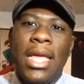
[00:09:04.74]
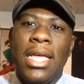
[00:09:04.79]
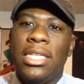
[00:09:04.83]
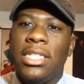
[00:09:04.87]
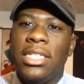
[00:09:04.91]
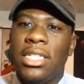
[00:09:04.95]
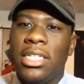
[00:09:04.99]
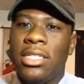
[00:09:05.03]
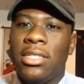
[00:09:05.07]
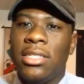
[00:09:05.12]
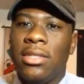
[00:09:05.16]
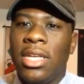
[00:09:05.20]
he
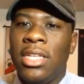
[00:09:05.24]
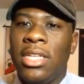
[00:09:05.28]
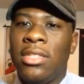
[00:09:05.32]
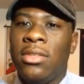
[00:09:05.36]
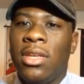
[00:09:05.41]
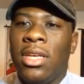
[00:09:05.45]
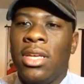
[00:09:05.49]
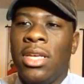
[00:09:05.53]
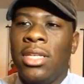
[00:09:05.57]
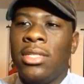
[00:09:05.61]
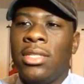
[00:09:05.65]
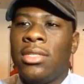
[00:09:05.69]
just,
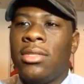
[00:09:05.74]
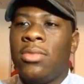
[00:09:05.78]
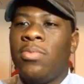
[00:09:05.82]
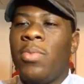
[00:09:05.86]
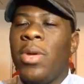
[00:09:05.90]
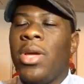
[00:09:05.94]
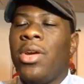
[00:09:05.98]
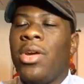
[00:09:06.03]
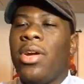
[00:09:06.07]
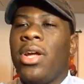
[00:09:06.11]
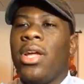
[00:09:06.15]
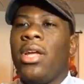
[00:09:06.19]
his
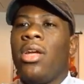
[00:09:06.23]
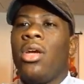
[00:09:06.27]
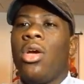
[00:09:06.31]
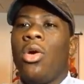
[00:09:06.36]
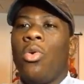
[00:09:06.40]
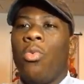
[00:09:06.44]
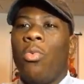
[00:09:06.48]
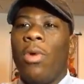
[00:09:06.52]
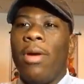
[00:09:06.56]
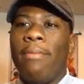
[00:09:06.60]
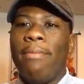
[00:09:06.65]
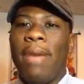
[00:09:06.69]
spirit
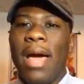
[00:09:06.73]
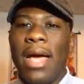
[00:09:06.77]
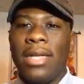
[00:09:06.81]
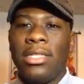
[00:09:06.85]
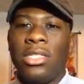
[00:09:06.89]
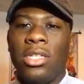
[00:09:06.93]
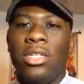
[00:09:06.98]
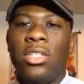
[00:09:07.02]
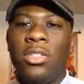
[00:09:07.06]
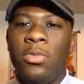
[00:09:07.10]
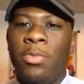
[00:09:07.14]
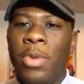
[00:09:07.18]
went back
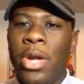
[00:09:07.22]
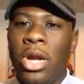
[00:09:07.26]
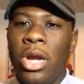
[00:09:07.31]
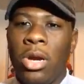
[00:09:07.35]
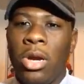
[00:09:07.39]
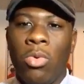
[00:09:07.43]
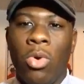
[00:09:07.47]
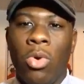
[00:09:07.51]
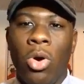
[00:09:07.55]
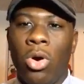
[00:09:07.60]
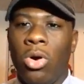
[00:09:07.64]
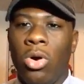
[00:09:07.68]
to the
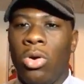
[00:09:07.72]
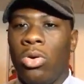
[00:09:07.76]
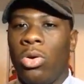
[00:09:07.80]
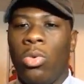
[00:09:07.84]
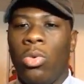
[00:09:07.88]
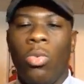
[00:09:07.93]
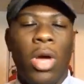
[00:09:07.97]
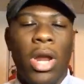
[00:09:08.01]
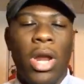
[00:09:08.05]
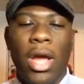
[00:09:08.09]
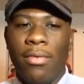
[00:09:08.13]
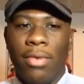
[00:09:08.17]
spirit world or
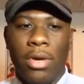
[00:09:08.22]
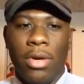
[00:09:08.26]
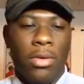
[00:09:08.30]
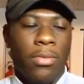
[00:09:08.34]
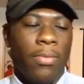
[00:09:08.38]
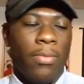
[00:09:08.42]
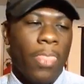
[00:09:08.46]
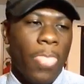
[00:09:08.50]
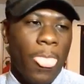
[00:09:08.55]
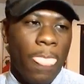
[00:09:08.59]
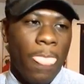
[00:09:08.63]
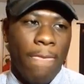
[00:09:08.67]
whatever.
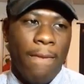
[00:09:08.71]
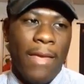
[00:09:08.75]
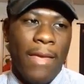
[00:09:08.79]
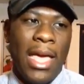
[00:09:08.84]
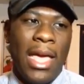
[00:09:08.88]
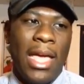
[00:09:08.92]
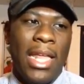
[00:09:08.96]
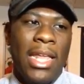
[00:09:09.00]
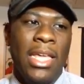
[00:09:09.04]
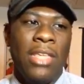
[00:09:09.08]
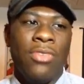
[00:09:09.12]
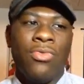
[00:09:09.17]

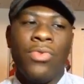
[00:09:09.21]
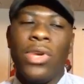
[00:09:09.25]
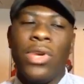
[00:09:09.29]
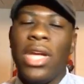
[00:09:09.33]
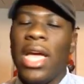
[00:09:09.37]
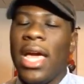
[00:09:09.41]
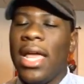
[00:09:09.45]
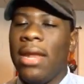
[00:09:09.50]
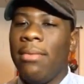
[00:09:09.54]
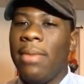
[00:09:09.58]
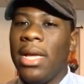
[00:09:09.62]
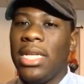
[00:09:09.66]
And his
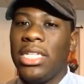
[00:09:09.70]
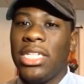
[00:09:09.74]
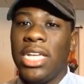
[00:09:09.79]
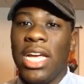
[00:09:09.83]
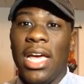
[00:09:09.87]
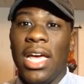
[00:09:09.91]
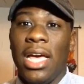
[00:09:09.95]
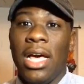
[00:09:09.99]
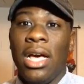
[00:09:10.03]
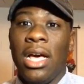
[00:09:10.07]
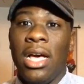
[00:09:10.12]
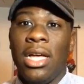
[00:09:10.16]
reanimation
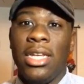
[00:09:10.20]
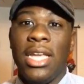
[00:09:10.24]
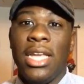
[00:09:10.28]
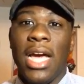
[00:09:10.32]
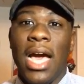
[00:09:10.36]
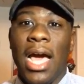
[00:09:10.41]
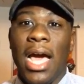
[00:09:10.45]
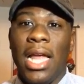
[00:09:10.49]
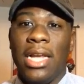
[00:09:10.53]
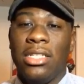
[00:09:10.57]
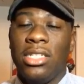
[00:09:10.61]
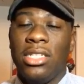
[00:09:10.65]
had
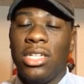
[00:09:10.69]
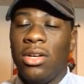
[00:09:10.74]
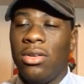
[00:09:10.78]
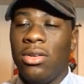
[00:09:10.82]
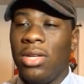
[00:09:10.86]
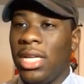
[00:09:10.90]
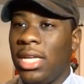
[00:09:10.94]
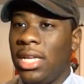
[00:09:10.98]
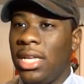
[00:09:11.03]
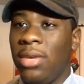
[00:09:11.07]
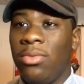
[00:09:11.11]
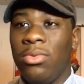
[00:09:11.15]
died and
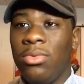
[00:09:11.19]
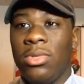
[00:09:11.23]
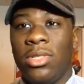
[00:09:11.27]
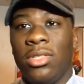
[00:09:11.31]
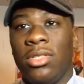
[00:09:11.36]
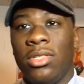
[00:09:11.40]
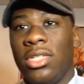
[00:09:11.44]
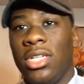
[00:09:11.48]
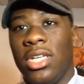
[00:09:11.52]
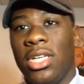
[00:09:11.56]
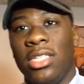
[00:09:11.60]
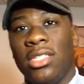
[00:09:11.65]
jumped. And it
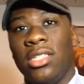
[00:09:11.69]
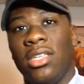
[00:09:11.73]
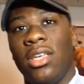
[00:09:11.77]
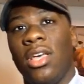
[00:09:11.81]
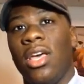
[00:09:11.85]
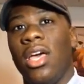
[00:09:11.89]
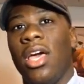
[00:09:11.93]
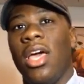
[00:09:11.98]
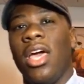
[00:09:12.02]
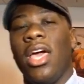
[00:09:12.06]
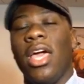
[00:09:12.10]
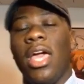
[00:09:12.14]

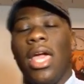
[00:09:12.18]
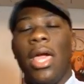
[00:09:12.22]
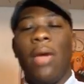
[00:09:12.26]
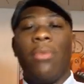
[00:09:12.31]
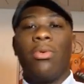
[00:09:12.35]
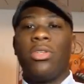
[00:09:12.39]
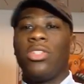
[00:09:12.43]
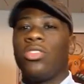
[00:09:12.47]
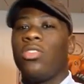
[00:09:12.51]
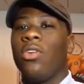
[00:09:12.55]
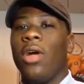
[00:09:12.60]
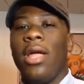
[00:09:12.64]

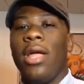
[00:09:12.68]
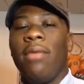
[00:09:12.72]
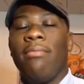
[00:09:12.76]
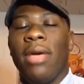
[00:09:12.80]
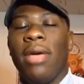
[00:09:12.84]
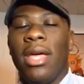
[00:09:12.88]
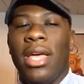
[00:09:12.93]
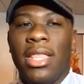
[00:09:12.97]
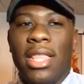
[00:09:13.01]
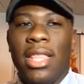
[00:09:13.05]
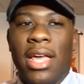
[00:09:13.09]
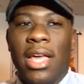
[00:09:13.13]
was great,
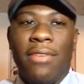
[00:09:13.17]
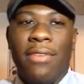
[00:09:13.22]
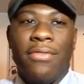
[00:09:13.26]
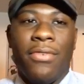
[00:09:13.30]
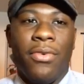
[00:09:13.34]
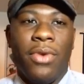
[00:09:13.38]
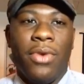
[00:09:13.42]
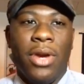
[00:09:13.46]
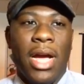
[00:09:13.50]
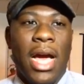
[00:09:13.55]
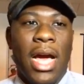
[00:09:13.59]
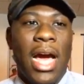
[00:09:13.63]
man. Like,
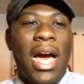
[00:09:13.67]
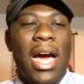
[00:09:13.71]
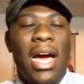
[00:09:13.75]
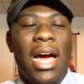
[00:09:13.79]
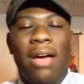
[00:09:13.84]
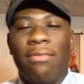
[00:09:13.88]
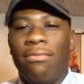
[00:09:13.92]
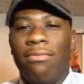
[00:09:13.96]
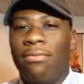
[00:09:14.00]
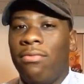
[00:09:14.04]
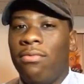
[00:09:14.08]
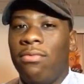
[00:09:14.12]
for real,
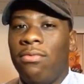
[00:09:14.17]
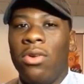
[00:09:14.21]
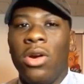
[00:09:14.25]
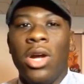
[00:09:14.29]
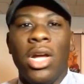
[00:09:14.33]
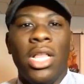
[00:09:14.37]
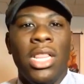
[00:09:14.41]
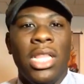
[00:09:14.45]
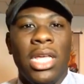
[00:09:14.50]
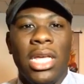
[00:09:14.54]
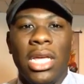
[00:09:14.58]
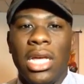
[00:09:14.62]
I
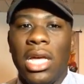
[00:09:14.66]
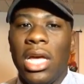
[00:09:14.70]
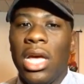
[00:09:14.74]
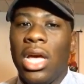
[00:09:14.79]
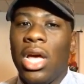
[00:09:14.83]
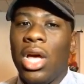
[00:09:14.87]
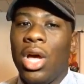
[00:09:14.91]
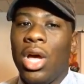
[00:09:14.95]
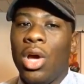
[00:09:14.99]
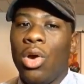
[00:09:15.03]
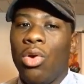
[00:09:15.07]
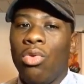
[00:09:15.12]
really,
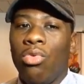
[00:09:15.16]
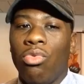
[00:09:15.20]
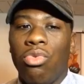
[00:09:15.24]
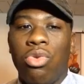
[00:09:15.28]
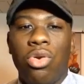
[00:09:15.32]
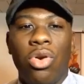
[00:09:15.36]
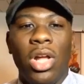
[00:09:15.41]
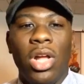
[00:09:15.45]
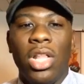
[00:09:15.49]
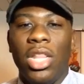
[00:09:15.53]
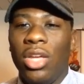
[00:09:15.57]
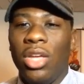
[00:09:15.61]

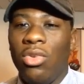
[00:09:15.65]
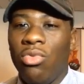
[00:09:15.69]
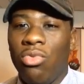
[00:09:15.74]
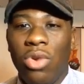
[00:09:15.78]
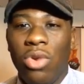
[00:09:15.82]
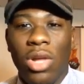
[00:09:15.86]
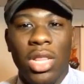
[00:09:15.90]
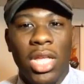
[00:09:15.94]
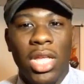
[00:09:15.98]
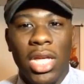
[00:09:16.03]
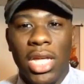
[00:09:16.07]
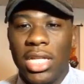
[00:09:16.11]
really,
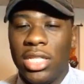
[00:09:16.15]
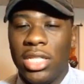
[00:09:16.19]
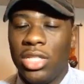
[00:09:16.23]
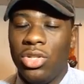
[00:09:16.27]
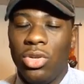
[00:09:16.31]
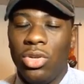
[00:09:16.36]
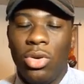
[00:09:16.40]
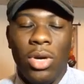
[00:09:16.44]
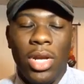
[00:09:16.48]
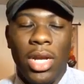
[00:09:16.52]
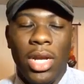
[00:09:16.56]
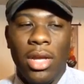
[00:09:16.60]
really
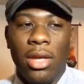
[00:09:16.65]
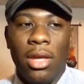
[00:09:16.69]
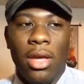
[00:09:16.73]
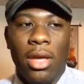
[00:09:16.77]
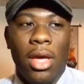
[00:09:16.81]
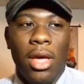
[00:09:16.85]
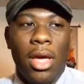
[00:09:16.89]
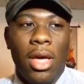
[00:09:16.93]
enjoyed it.